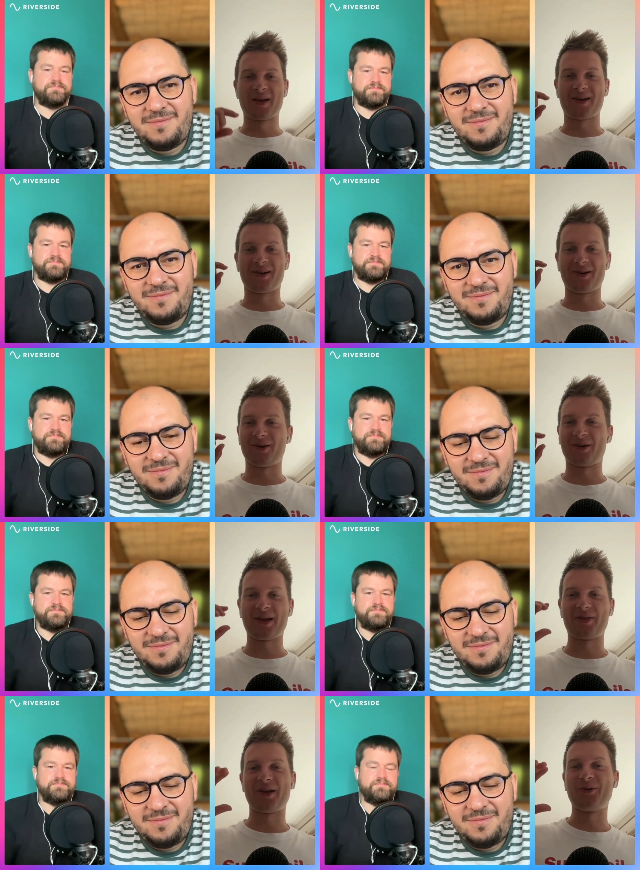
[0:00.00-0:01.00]
Speaker 1: uh,
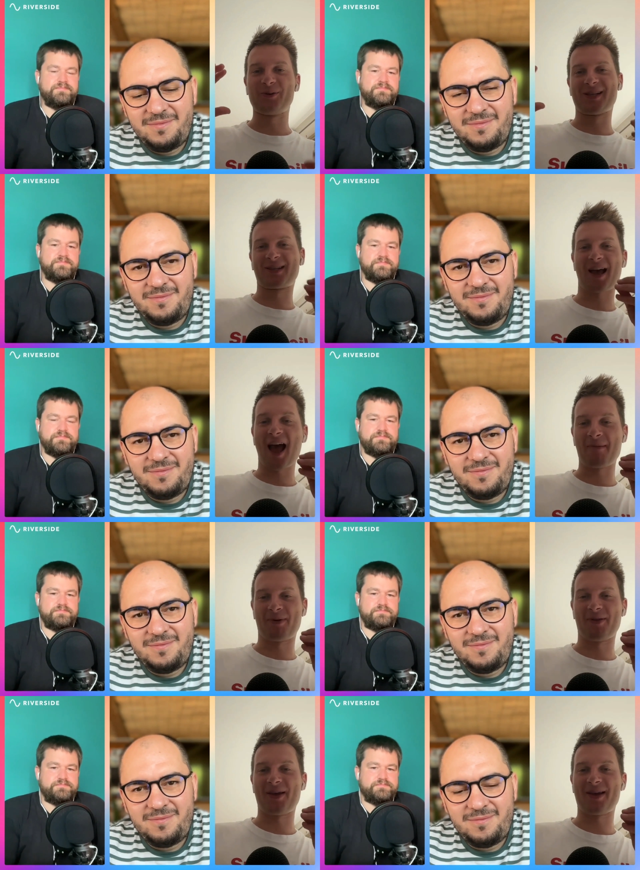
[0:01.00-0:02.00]
in the newsletter
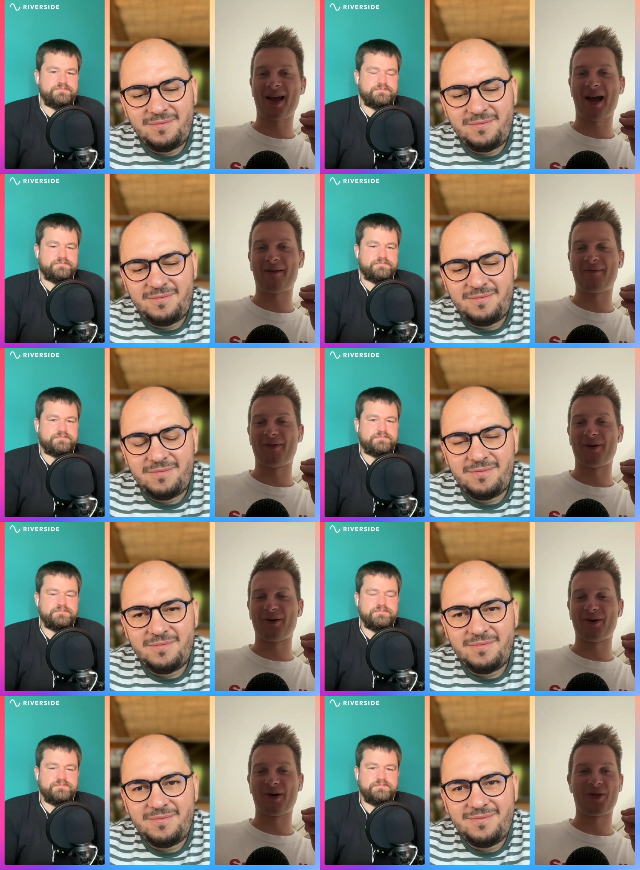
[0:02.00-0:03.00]
app they have
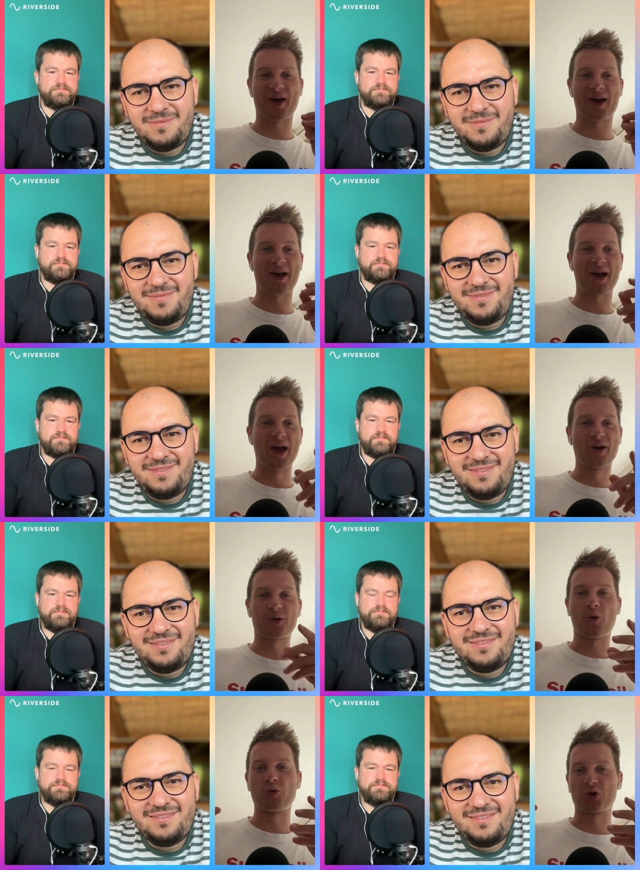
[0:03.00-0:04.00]
uh, the
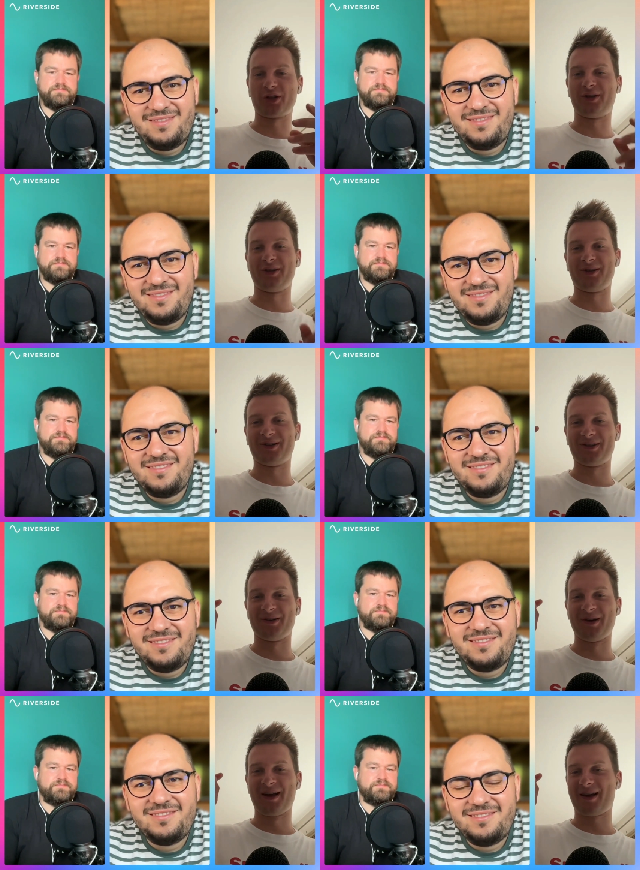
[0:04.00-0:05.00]
cogrid
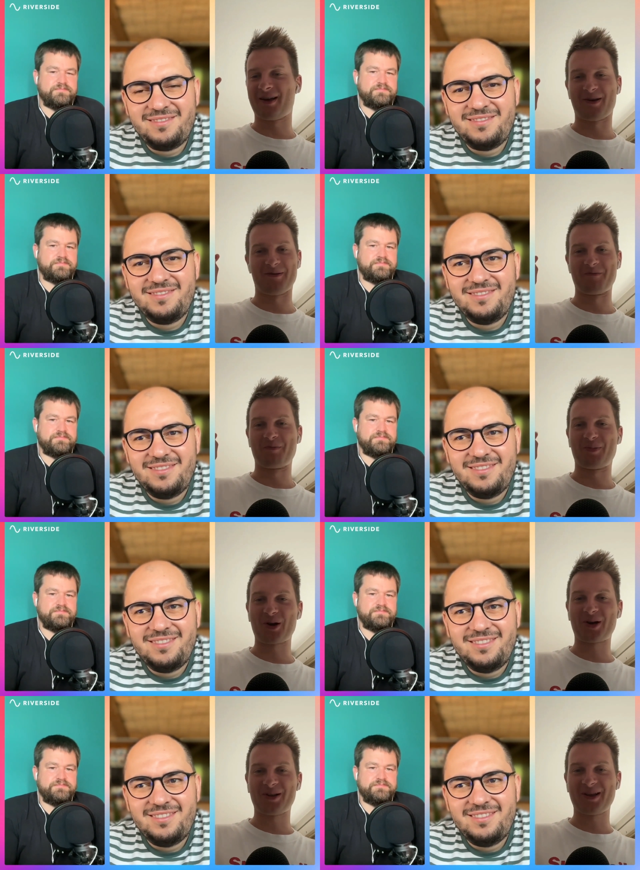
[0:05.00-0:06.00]
uh, uh
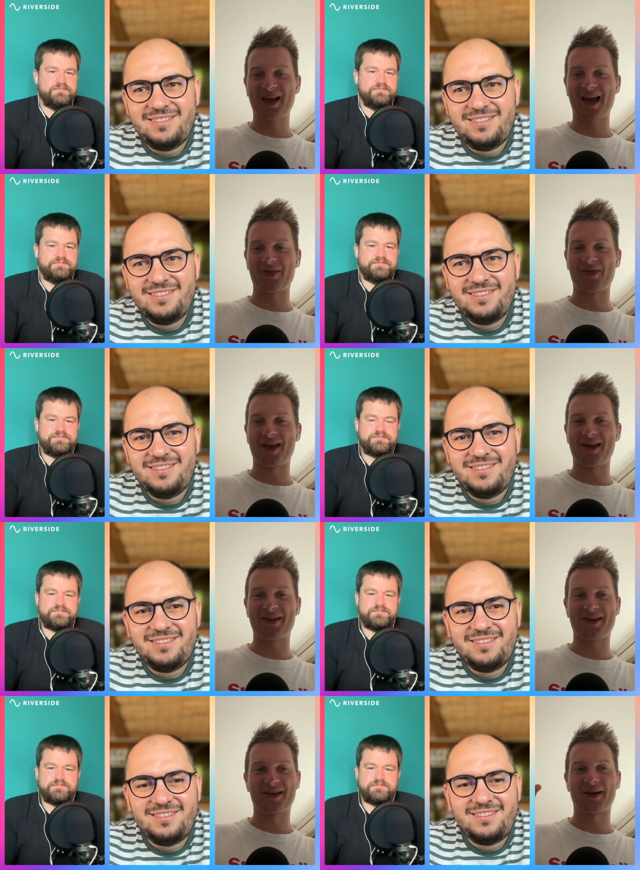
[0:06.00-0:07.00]
plugin and
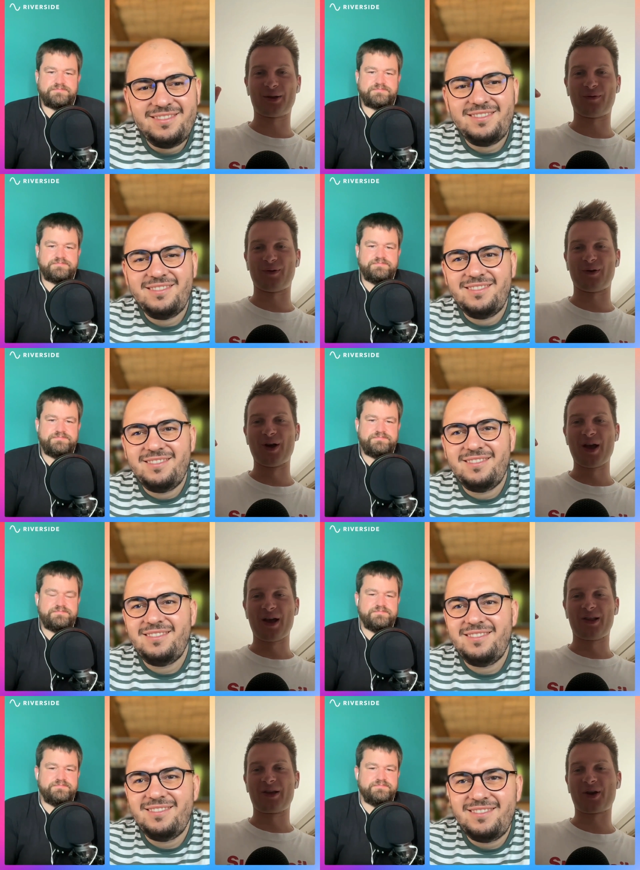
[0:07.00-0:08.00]
they kind of uh,
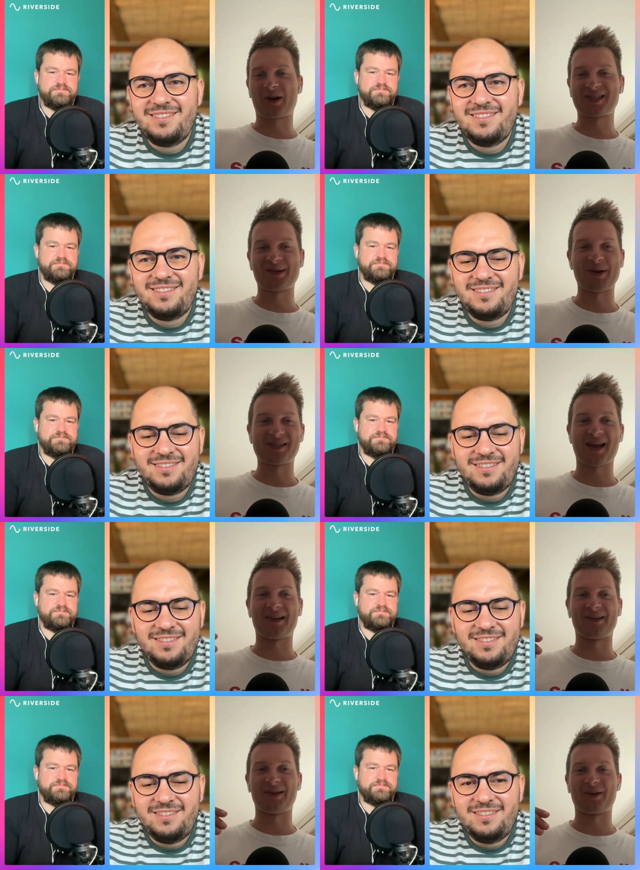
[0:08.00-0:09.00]
link their customers
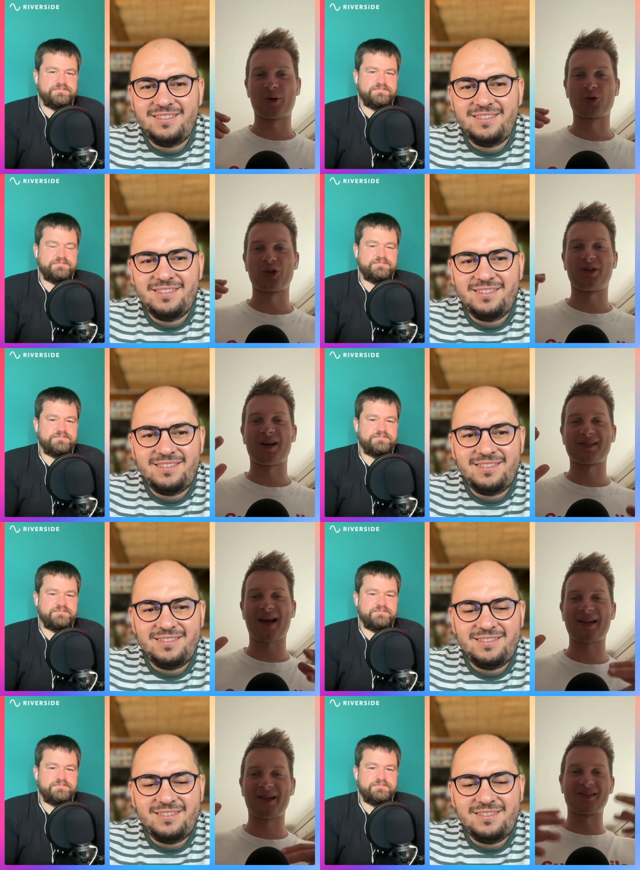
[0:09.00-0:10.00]
and cogrid does
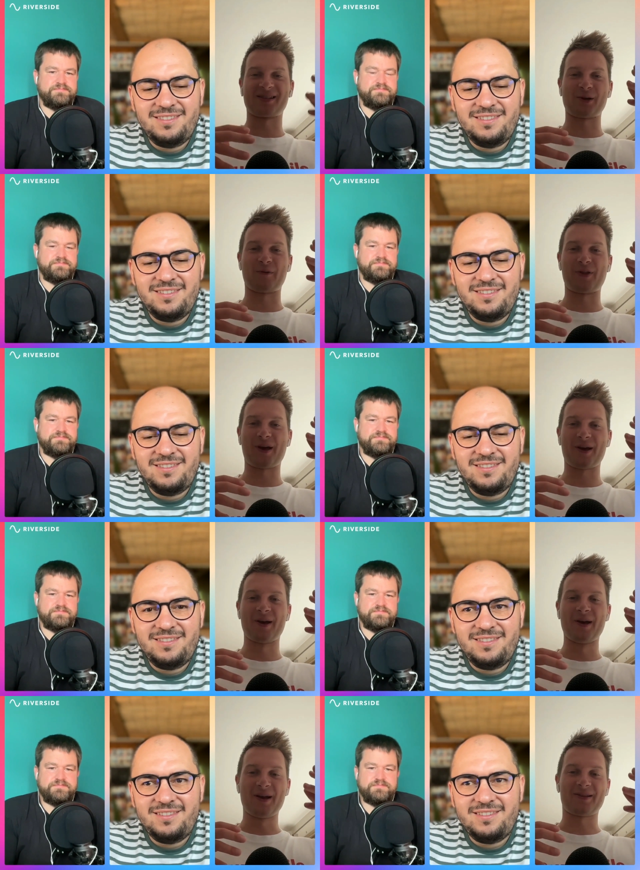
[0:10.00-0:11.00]
the analysis of
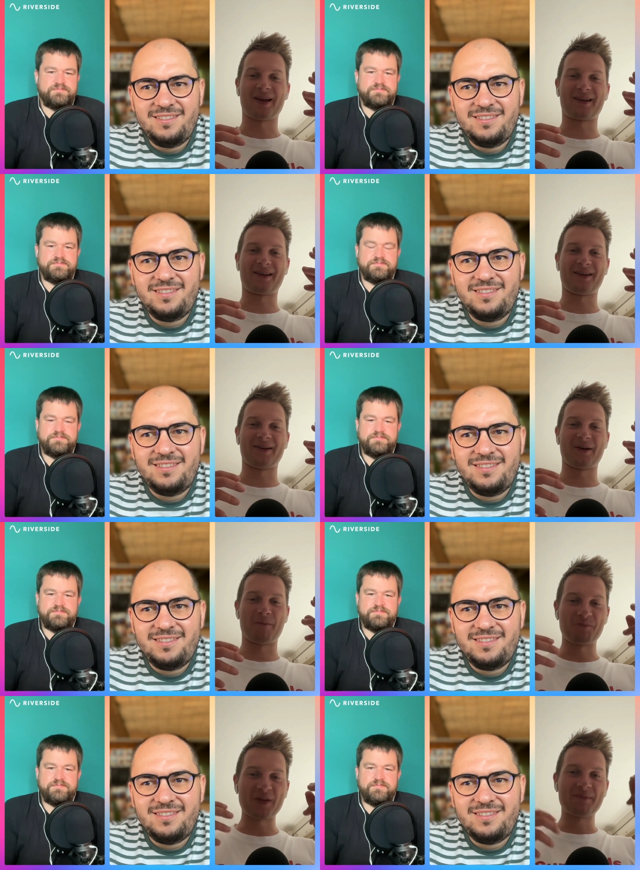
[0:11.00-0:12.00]
the like uh,
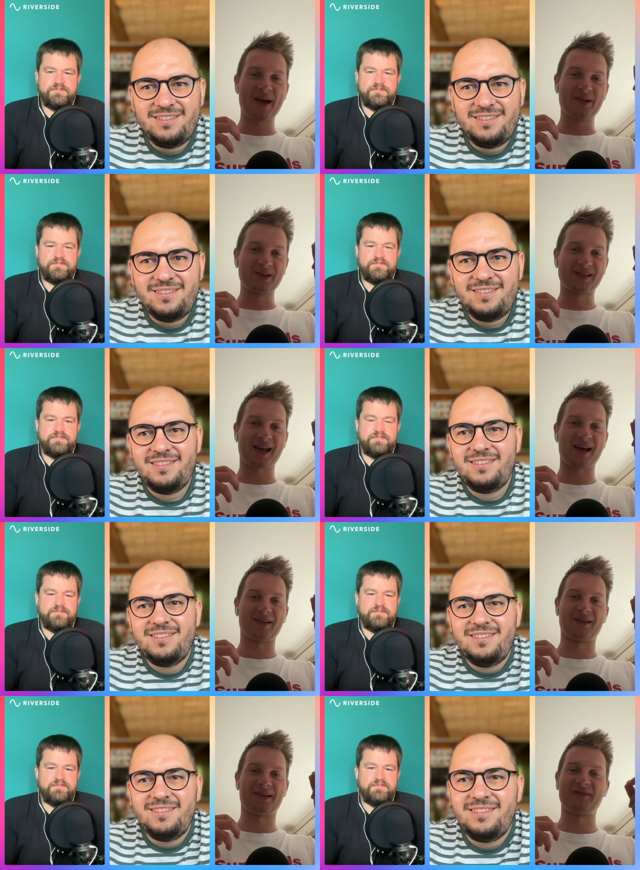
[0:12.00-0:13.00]
emails
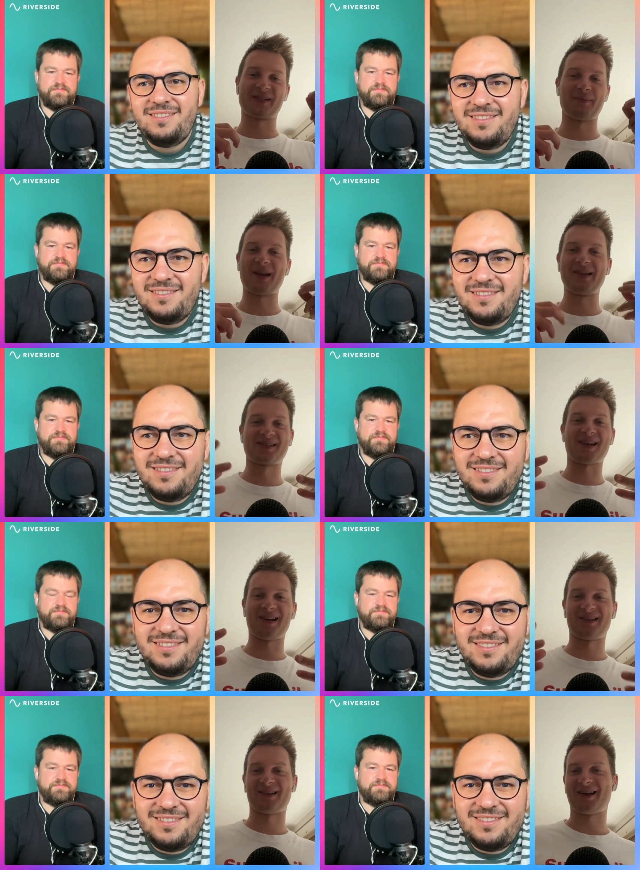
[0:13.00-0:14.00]
and gives some
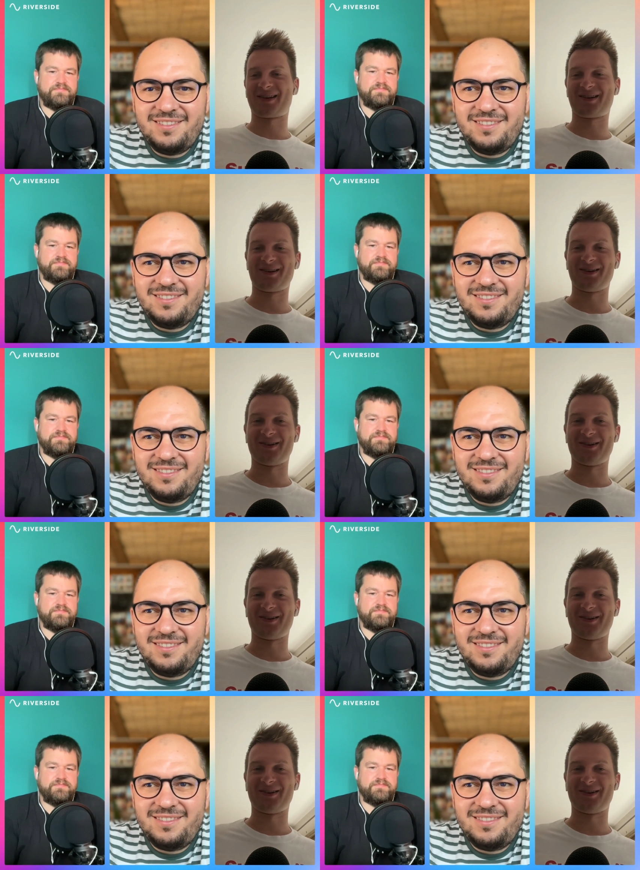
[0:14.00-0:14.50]
insight like